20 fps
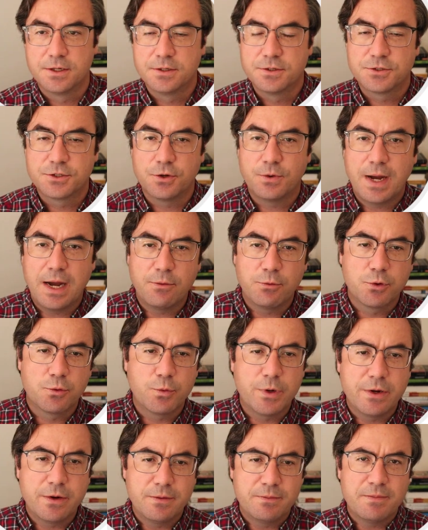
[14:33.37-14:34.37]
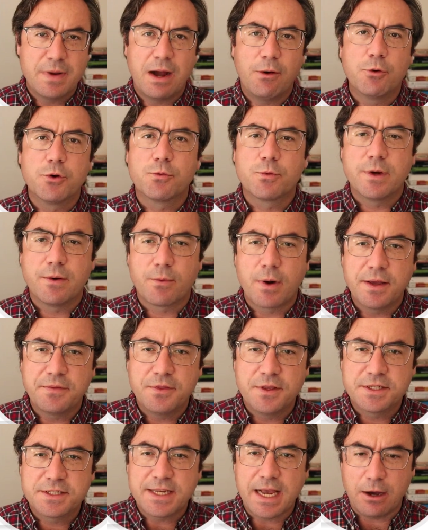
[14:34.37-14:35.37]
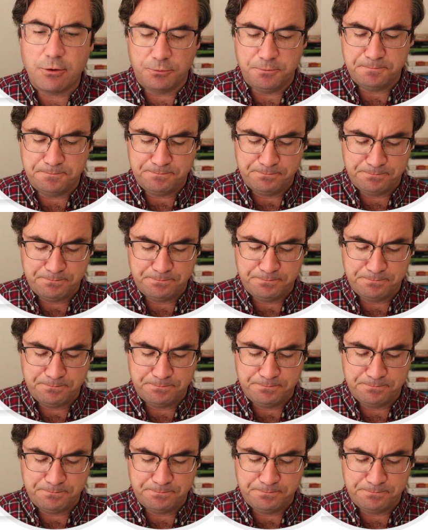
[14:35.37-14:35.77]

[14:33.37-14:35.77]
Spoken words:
So how would we write this out?